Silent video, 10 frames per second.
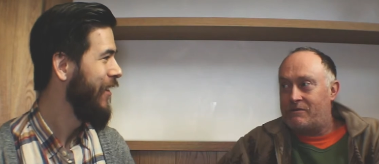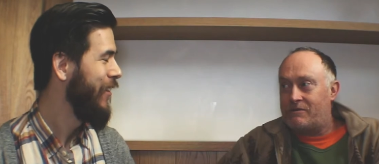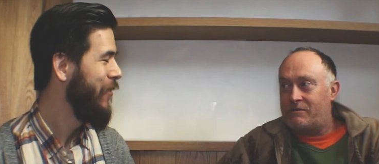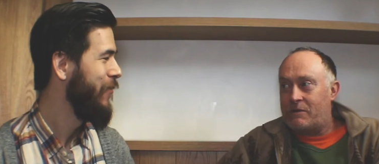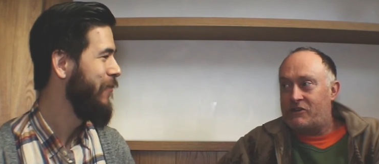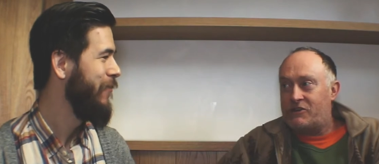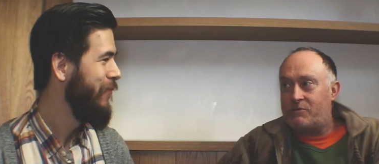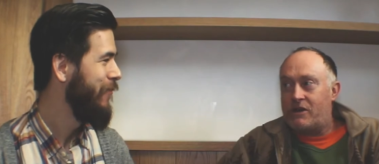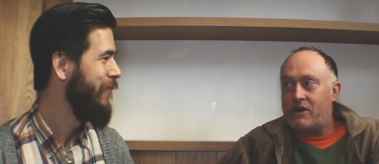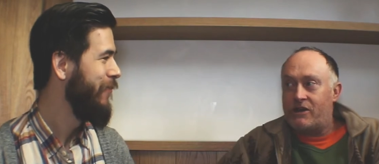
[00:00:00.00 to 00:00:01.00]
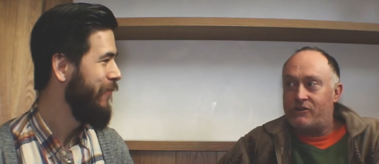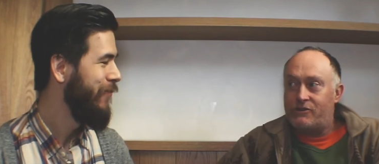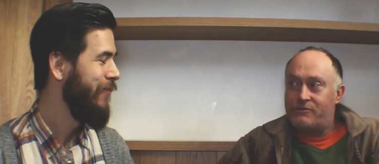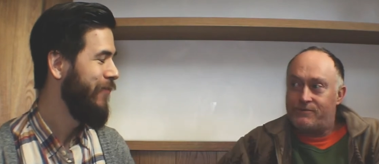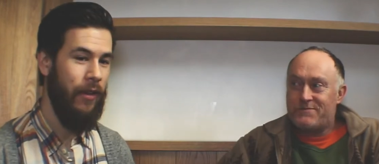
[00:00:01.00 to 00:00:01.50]
Speaker 1: makes his beeline
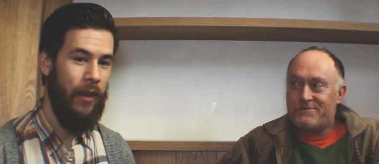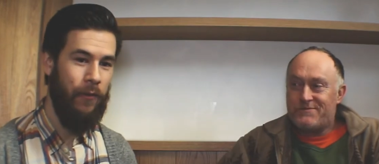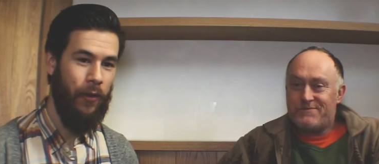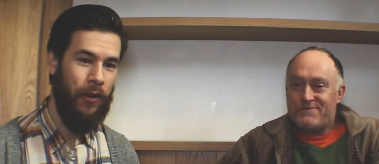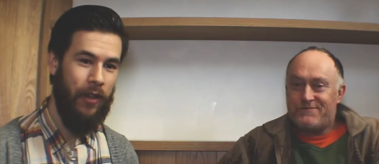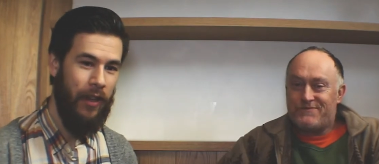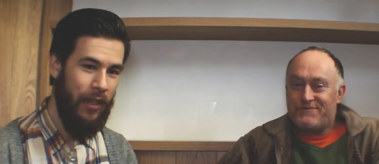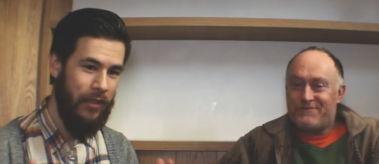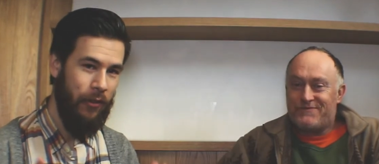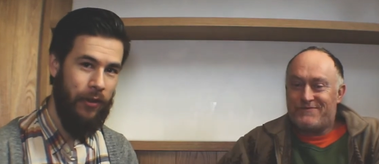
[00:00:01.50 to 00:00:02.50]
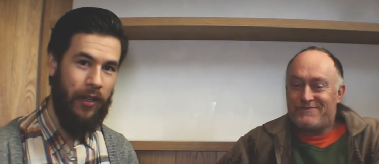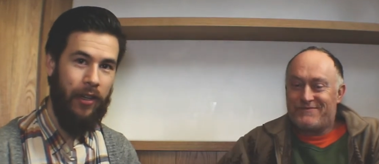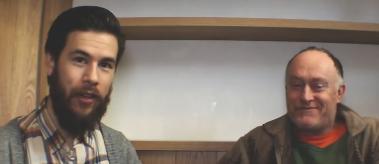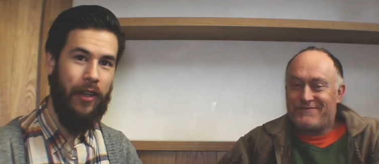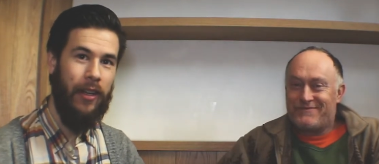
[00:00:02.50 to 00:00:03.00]
to. And, and for all the dads out
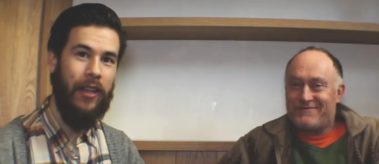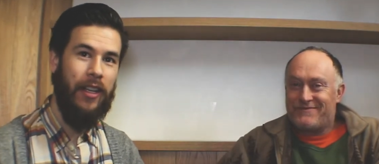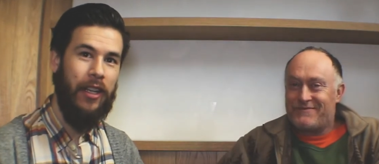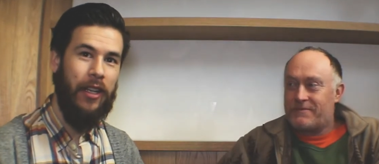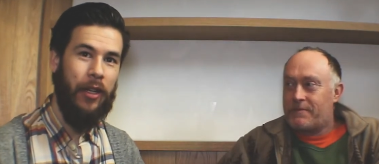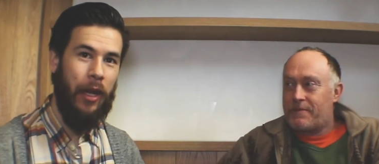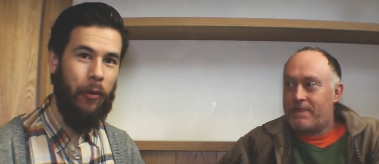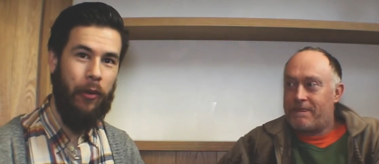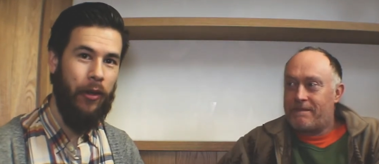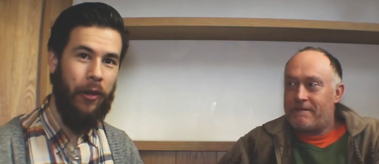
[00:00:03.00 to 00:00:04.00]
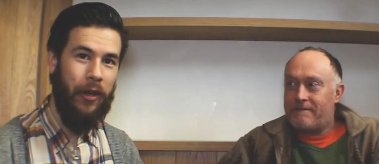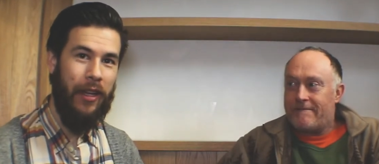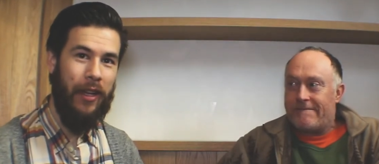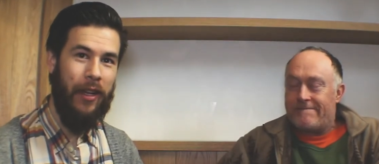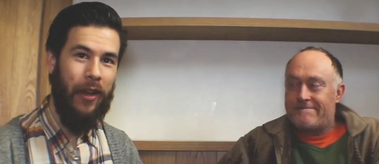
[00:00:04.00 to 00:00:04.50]
there, uh, yeah, we're
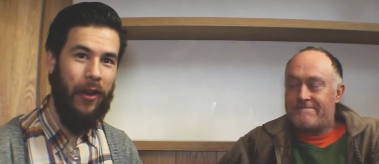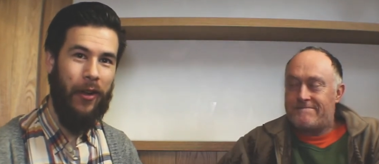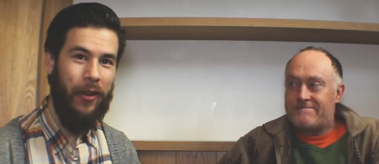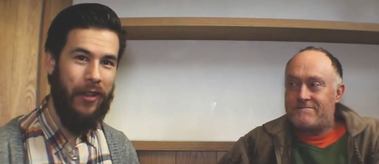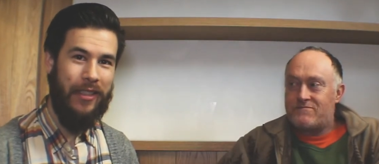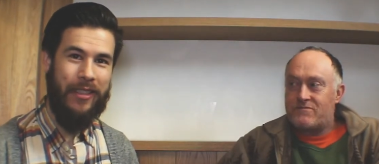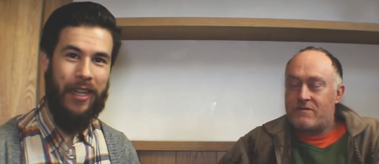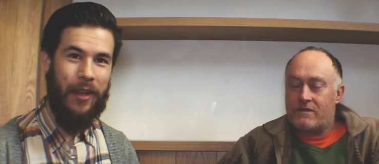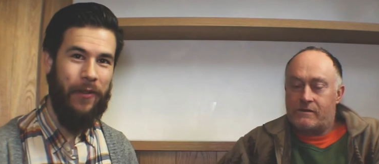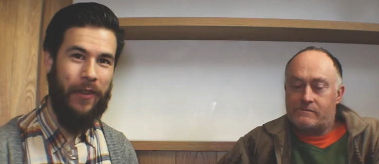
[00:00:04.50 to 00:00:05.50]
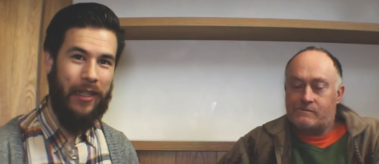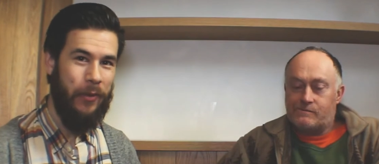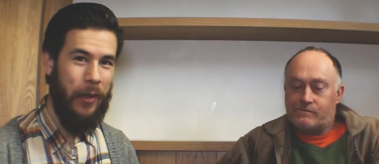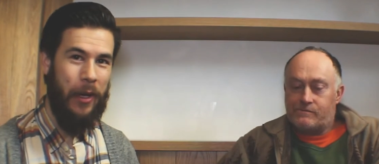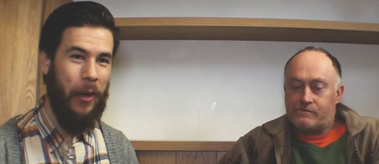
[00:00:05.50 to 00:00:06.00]
learning all this stuff
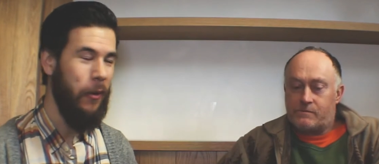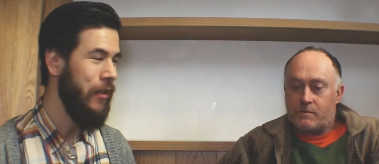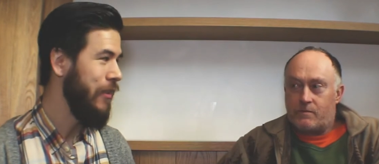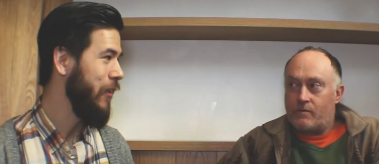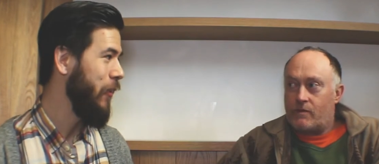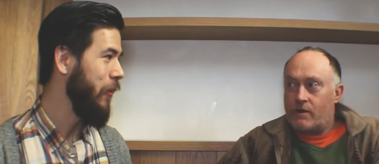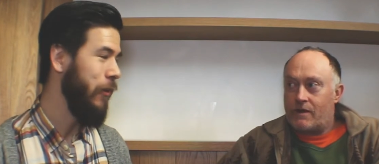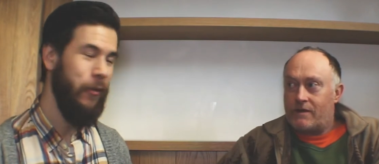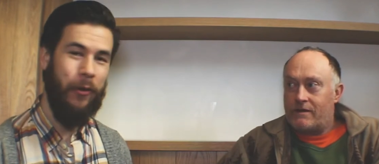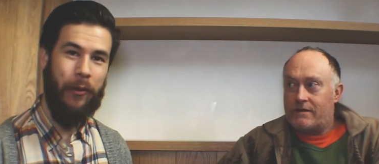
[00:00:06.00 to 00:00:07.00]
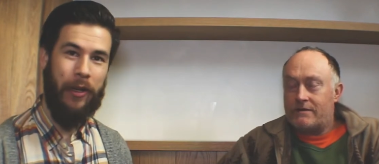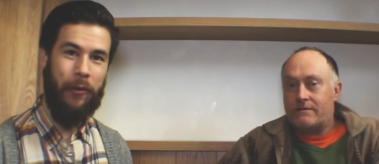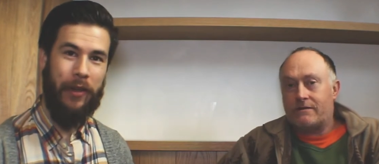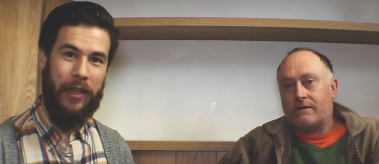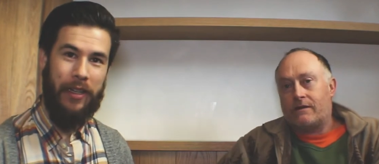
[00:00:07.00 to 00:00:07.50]
as we go, and so you
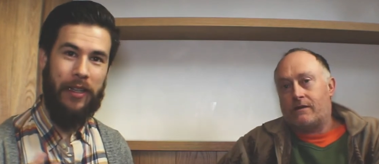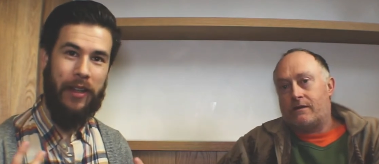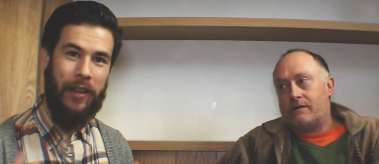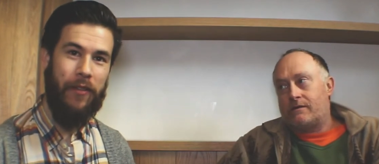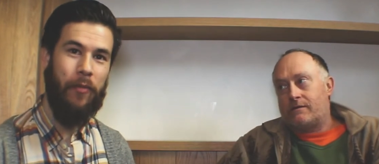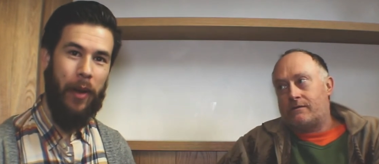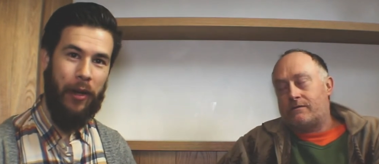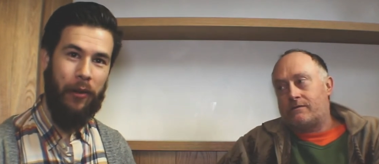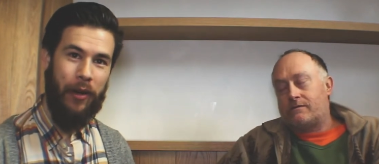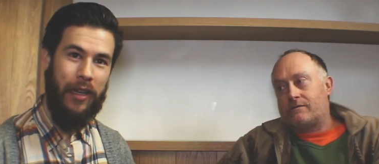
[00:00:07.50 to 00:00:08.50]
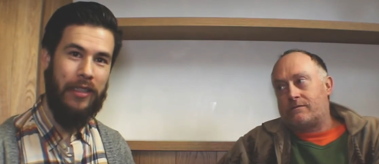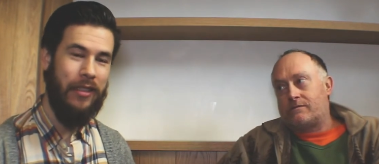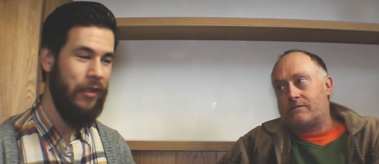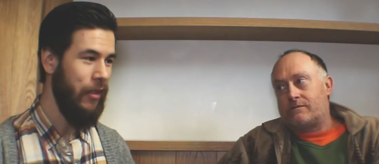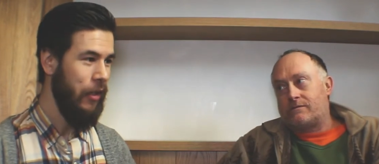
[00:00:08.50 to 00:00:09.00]
know we need to live by
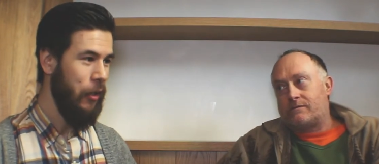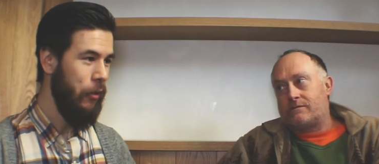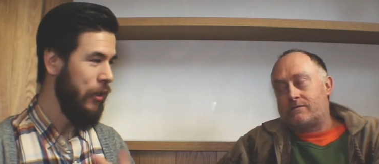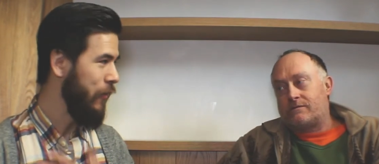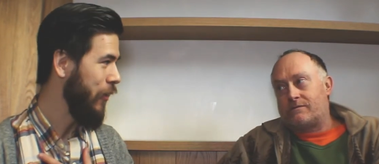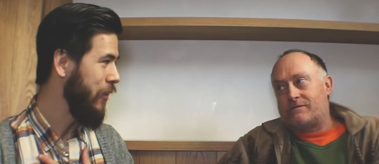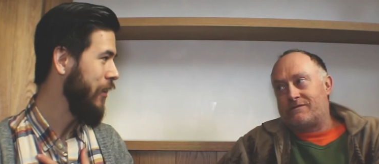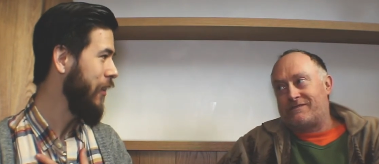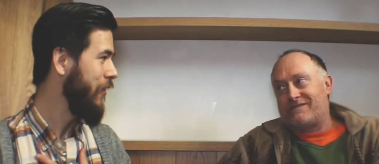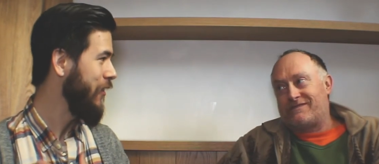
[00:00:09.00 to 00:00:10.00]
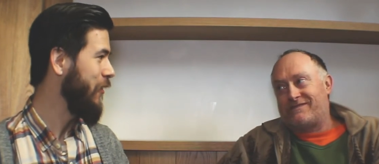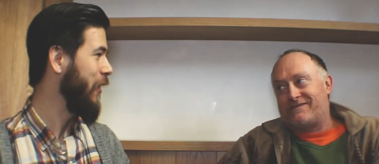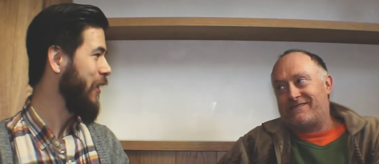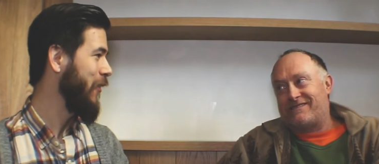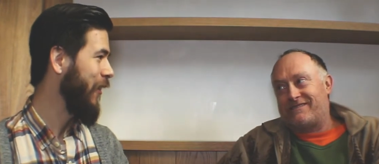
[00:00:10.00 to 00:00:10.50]
grace, grace for ourselves and
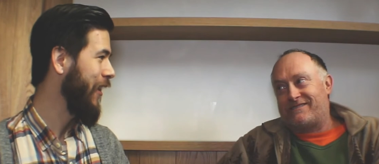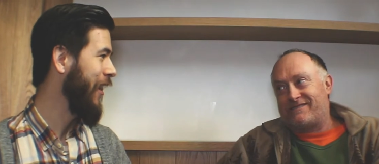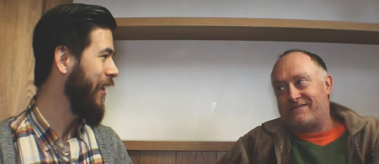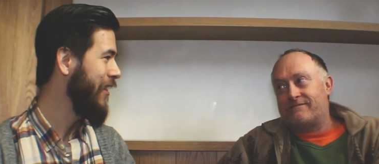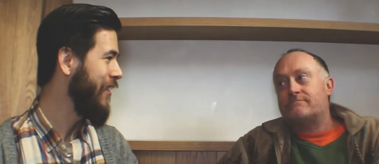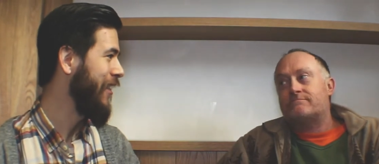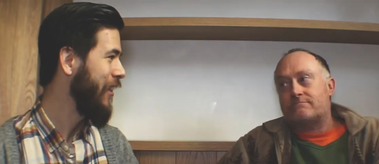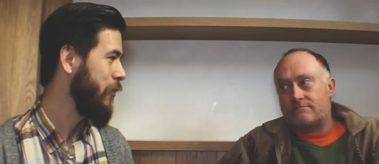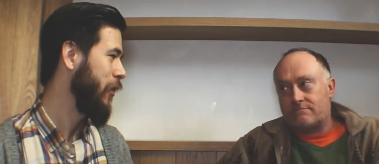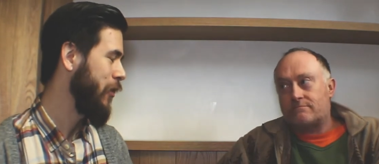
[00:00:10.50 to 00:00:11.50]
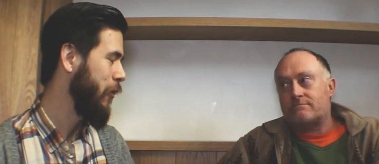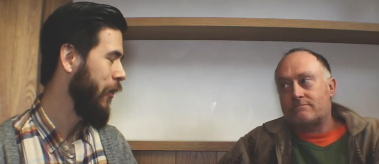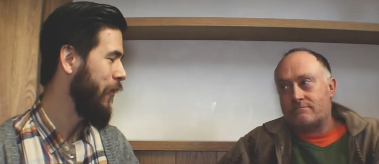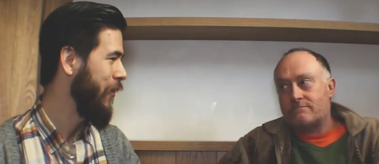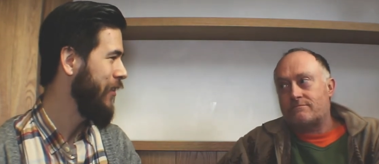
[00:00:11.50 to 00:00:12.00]
grace for our kids, and that's that's what
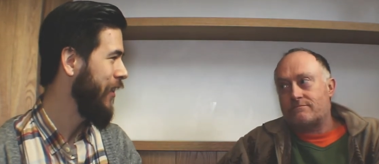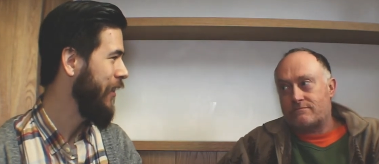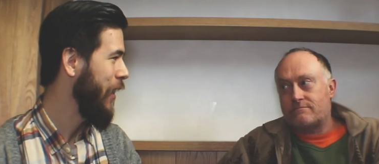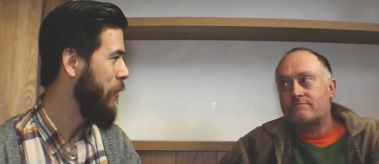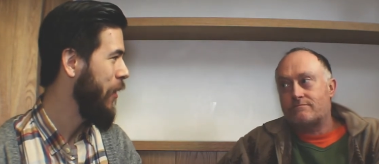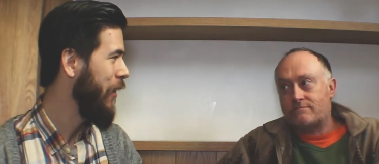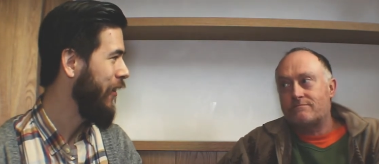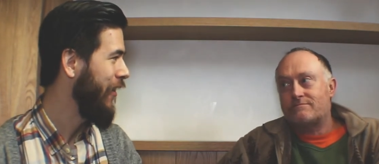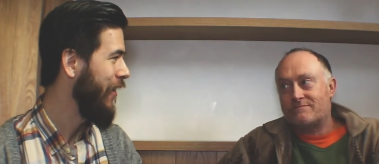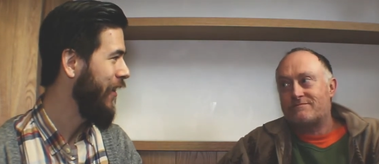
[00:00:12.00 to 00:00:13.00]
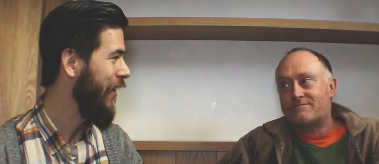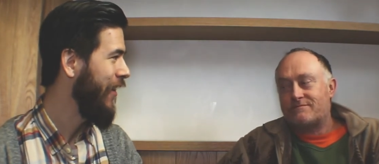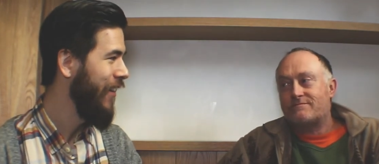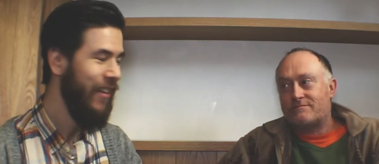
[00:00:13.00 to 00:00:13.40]
we often say at DadBetter. And uh,